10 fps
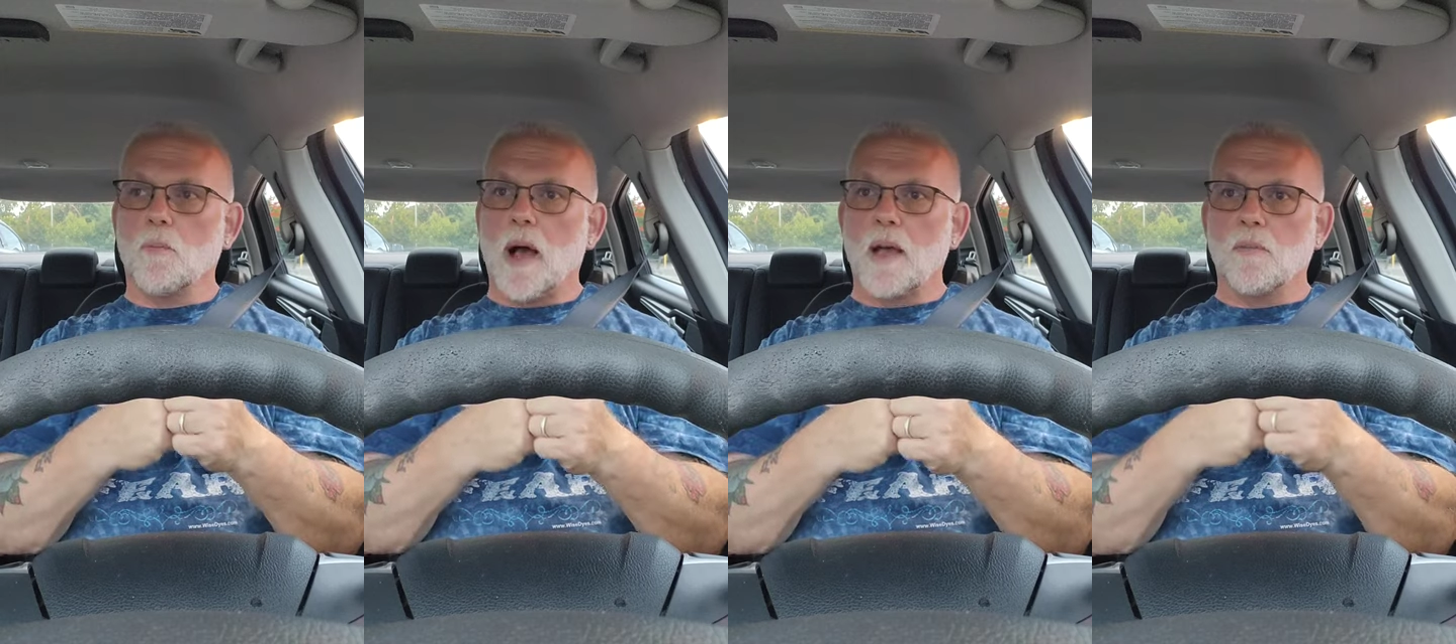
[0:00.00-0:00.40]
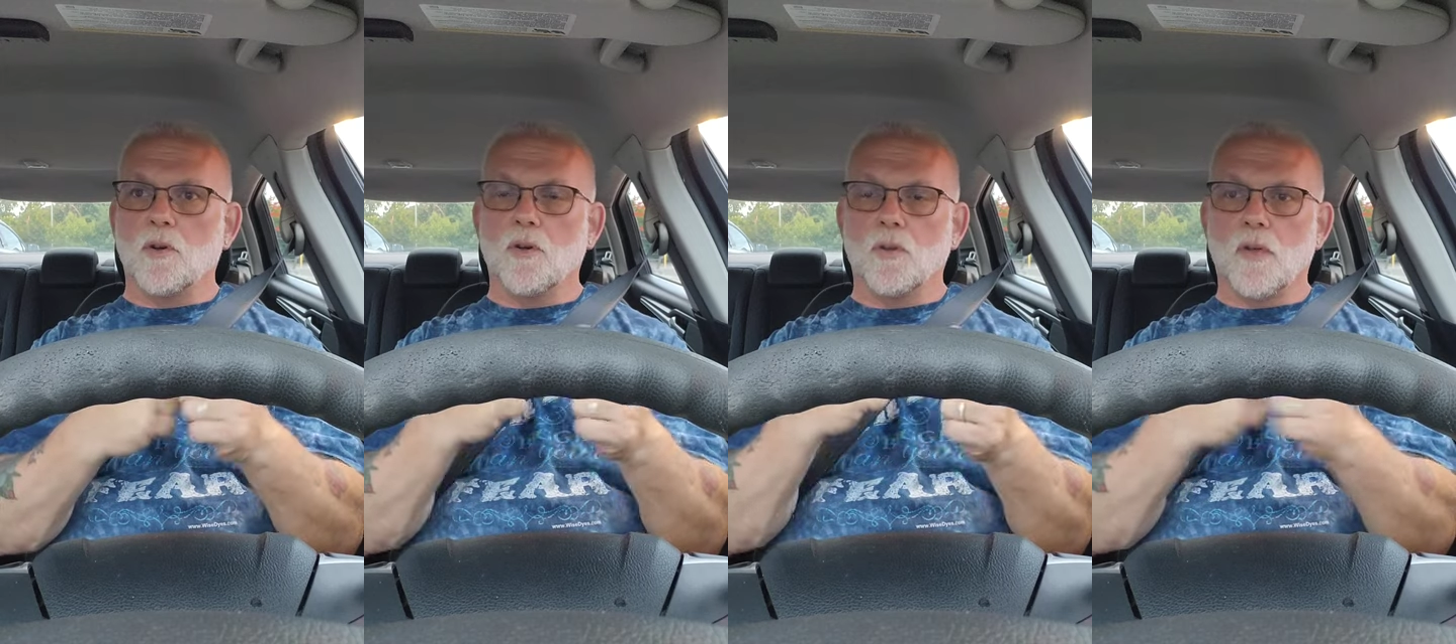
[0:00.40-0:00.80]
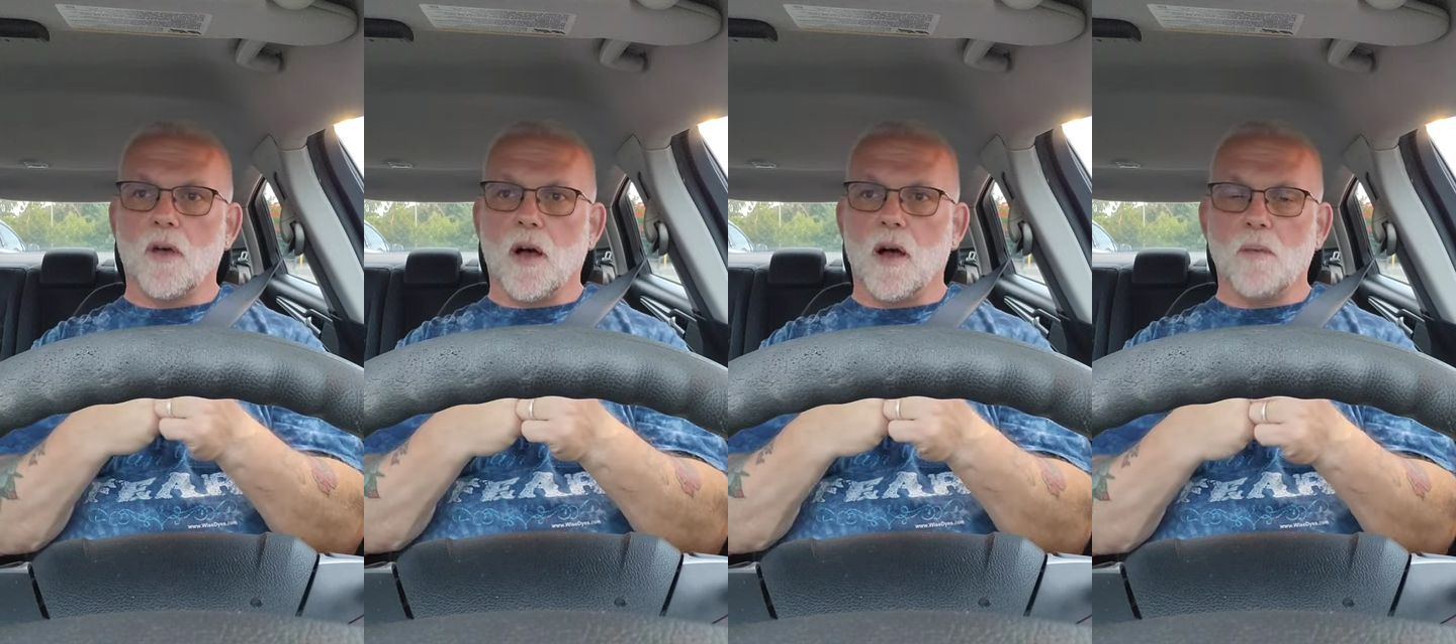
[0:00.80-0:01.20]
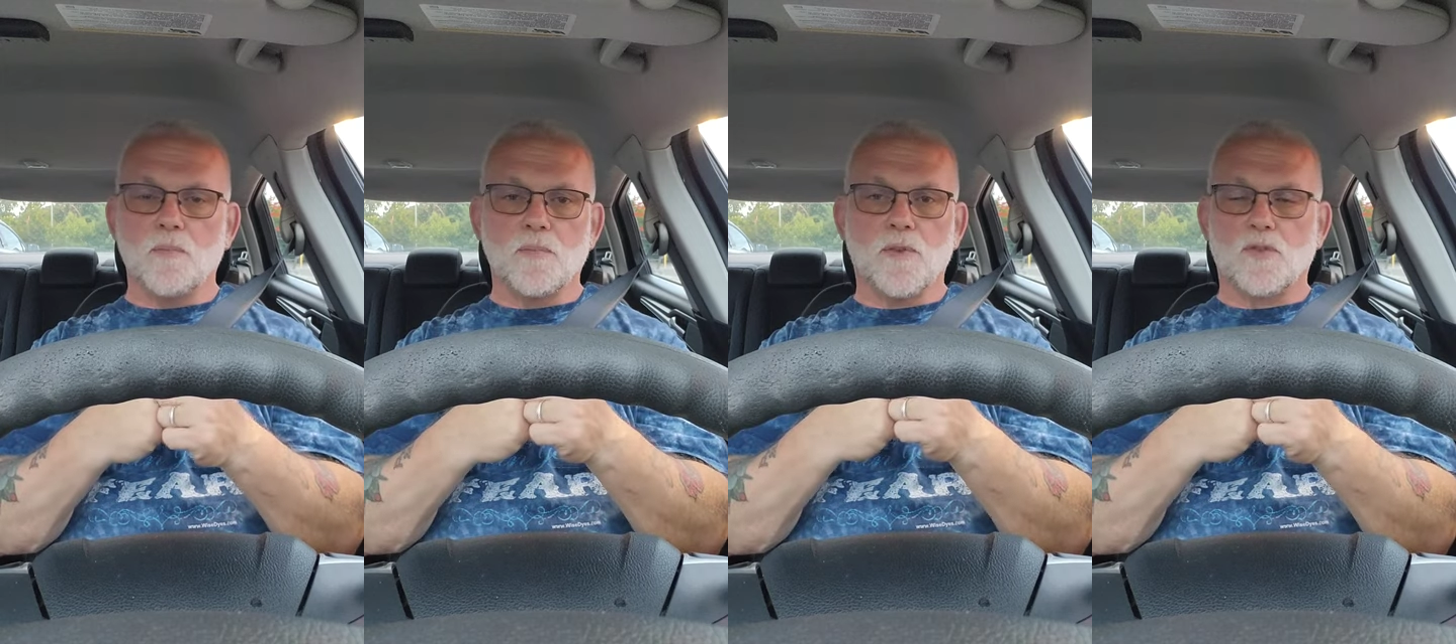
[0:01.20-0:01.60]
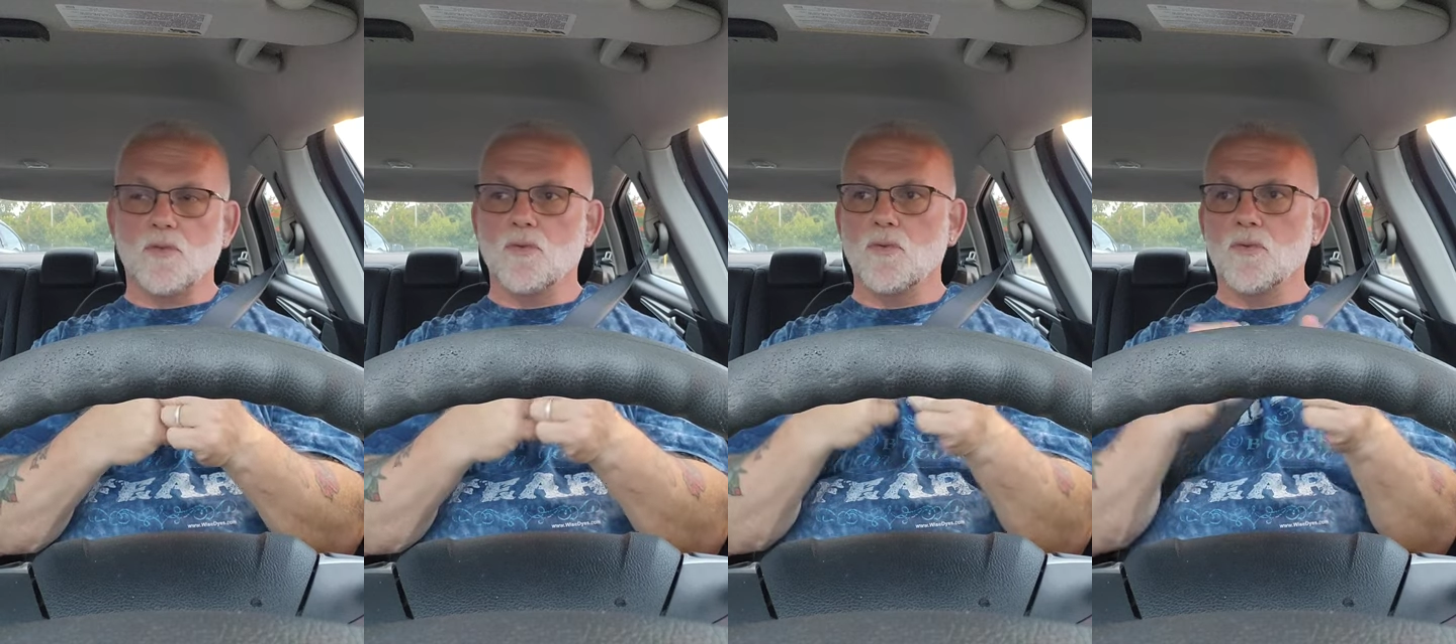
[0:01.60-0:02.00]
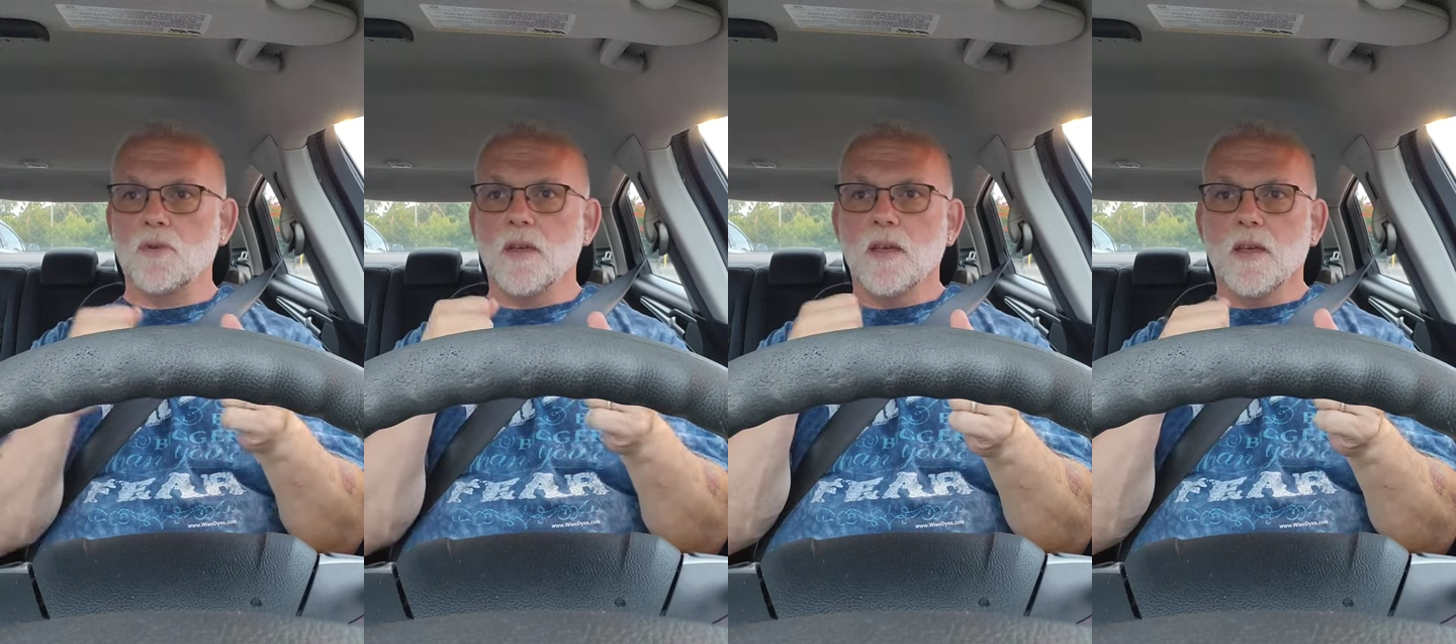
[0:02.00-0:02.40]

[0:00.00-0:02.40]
Bible soon.